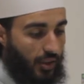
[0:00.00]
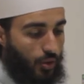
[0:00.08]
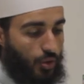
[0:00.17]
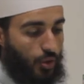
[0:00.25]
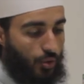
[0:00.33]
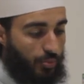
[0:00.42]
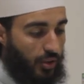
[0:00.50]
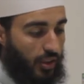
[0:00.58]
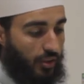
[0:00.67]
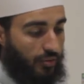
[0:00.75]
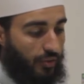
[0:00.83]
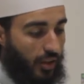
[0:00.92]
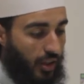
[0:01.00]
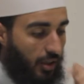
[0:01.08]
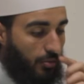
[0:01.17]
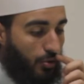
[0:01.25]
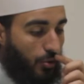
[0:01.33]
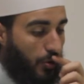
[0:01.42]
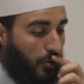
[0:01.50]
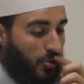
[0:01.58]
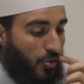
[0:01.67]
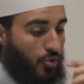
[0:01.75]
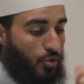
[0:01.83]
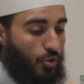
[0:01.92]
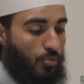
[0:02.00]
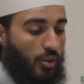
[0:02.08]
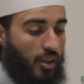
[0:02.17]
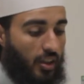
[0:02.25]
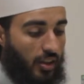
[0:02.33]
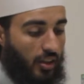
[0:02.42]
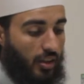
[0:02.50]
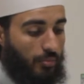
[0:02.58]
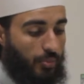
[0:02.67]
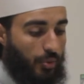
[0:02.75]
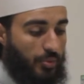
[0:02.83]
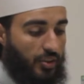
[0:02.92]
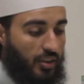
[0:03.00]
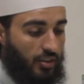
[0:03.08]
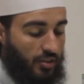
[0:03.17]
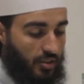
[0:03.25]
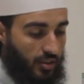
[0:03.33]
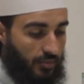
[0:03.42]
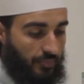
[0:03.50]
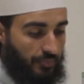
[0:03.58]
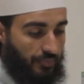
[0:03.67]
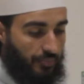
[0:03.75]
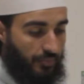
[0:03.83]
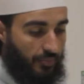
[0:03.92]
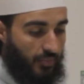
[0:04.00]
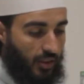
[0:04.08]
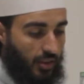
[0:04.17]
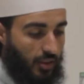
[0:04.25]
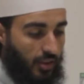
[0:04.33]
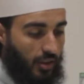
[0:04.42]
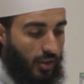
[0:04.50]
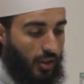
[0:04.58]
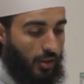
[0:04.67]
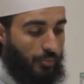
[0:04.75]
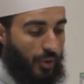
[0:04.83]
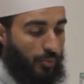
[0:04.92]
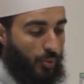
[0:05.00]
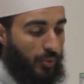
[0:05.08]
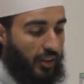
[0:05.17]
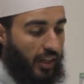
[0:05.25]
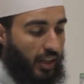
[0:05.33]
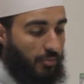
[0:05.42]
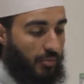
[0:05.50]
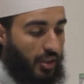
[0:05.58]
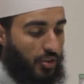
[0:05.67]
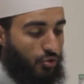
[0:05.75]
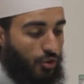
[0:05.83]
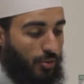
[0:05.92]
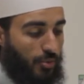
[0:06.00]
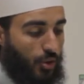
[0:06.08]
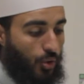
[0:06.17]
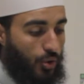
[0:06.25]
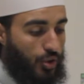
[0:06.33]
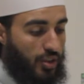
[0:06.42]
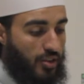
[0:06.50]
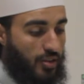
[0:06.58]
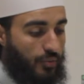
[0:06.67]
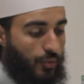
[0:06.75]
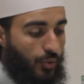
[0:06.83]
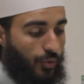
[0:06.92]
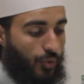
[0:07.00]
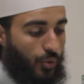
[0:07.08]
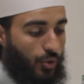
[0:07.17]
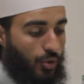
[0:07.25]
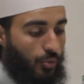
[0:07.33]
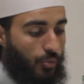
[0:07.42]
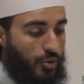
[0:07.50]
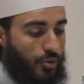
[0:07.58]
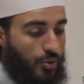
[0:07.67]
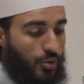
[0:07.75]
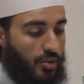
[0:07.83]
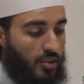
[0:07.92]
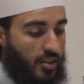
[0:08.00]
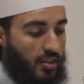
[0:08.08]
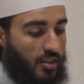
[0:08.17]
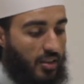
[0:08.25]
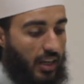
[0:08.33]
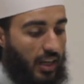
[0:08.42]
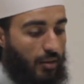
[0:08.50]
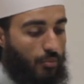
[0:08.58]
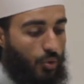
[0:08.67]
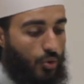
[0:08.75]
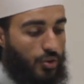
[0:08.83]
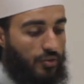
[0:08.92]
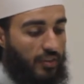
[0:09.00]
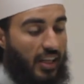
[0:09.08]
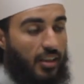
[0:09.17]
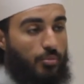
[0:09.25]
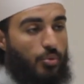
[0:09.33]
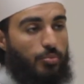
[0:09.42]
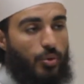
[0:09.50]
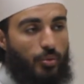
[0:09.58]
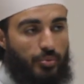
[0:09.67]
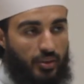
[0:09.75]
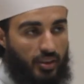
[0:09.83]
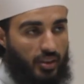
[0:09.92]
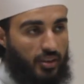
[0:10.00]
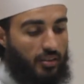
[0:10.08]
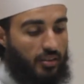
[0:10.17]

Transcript: "O you who believe, do not consume one another property unjustly." People became extremely cautious, for food was considered a most valuable property.